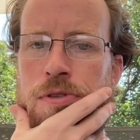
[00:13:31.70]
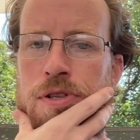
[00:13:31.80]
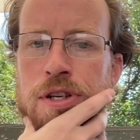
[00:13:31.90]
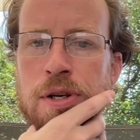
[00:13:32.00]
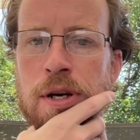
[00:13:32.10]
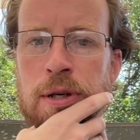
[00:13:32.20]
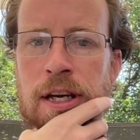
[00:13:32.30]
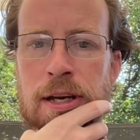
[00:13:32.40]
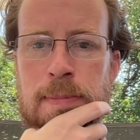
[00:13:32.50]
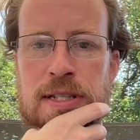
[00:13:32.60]
Judo
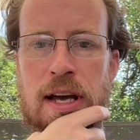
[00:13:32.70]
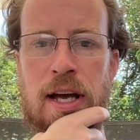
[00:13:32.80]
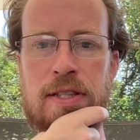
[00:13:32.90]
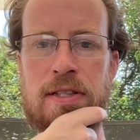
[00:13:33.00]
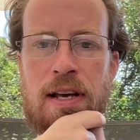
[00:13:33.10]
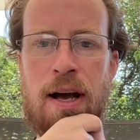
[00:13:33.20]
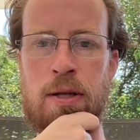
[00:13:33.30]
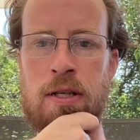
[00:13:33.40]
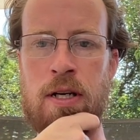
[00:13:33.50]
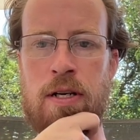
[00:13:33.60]
Gibbs asks, how
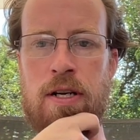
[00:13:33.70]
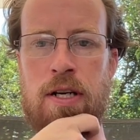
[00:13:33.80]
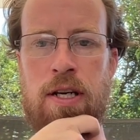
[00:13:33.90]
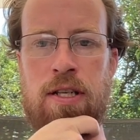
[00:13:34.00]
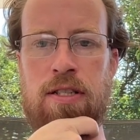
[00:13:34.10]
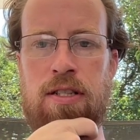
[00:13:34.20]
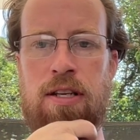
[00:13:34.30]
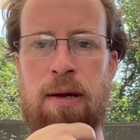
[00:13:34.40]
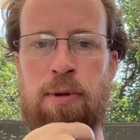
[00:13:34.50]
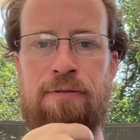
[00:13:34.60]
long are your inks
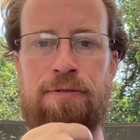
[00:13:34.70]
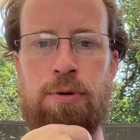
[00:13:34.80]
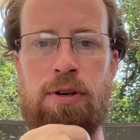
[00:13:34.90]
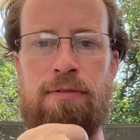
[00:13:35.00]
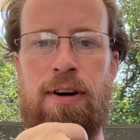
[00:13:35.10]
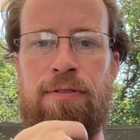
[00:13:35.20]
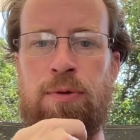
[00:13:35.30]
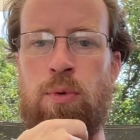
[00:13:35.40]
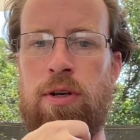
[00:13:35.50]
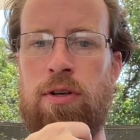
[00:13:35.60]
stable for? I've
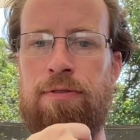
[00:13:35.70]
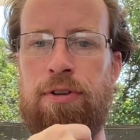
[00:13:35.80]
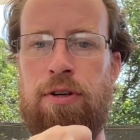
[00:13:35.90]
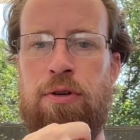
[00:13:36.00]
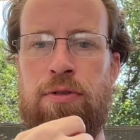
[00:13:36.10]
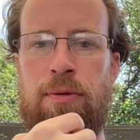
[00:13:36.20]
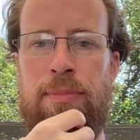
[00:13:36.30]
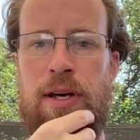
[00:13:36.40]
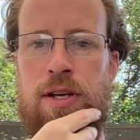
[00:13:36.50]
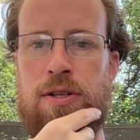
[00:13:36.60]
often wondered for a neutral
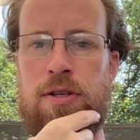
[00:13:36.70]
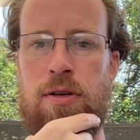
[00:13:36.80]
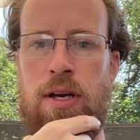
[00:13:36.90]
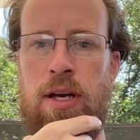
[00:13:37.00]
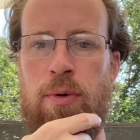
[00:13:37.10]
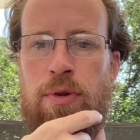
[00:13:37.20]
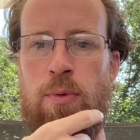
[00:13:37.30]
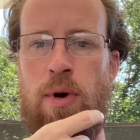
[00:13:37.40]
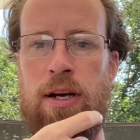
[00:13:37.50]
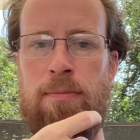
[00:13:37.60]
pH ink with a
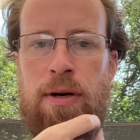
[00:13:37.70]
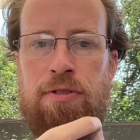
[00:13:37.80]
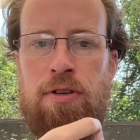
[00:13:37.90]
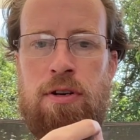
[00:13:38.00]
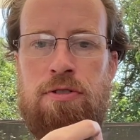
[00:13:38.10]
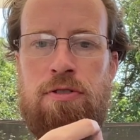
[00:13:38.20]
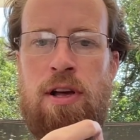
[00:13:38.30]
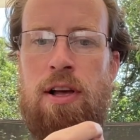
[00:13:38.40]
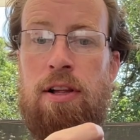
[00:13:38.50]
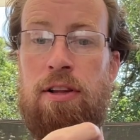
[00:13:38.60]
wider mouth shards,
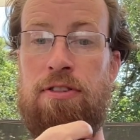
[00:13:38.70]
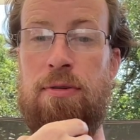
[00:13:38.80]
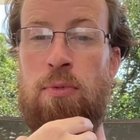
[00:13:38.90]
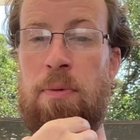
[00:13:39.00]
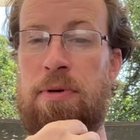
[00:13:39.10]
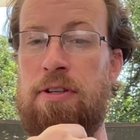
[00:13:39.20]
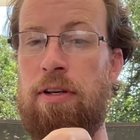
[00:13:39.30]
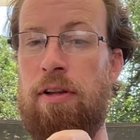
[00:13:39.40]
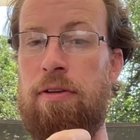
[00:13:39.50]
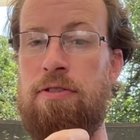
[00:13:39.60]
let's say more
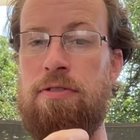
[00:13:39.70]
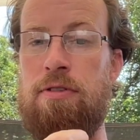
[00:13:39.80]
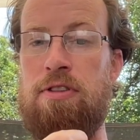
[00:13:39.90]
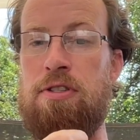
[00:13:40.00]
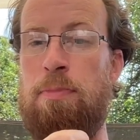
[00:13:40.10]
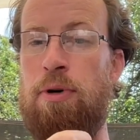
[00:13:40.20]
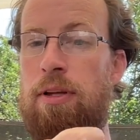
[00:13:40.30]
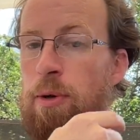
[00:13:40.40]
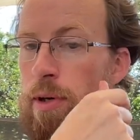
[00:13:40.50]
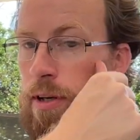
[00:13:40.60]
particulates that spoil
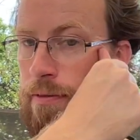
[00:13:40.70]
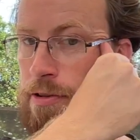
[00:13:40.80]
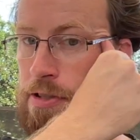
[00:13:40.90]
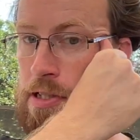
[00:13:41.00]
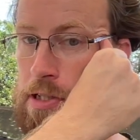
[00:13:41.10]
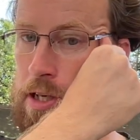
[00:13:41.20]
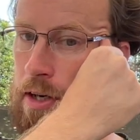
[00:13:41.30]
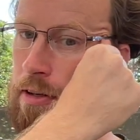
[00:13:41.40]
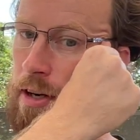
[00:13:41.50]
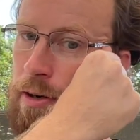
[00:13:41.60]
it quicker versus a
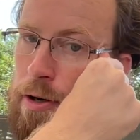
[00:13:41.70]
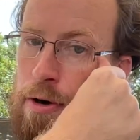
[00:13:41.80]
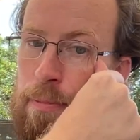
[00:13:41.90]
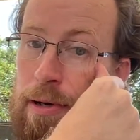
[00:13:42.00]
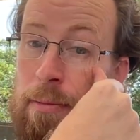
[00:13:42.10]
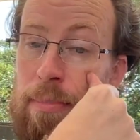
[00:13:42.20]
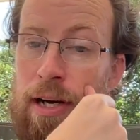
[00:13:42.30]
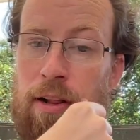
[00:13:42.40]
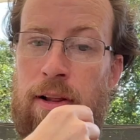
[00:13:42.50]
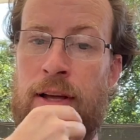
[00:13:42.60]
standard narrow opening
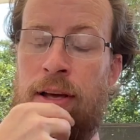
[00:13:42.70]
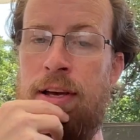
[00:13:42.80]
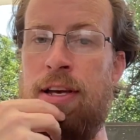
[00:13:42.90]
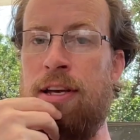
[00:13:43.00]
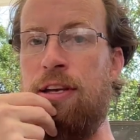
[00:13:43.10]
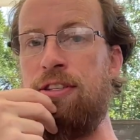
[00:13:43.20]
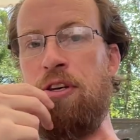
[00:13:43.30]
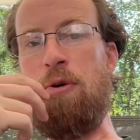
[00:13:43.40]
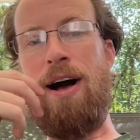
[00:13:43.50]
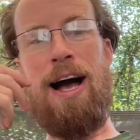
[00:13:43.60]
bottle.
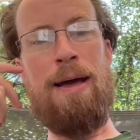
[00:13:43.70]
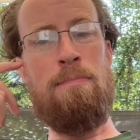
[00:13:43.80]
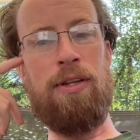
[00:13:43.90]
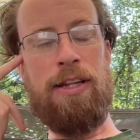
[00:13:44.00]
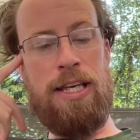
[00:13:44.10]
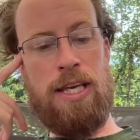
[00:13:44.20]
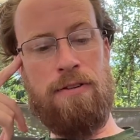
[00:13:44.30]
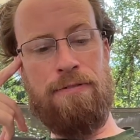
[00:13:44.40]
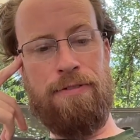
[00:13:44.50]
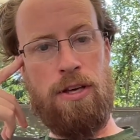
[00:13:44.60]
So I
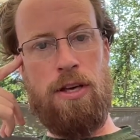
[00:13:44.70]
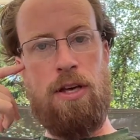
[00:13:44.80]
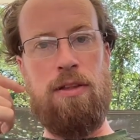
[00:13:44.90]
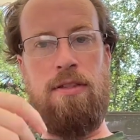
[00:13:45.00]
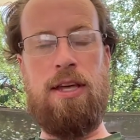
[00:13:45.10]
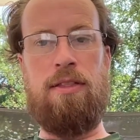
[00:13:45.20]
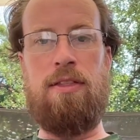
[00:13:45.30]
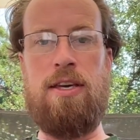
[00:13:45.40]
believe that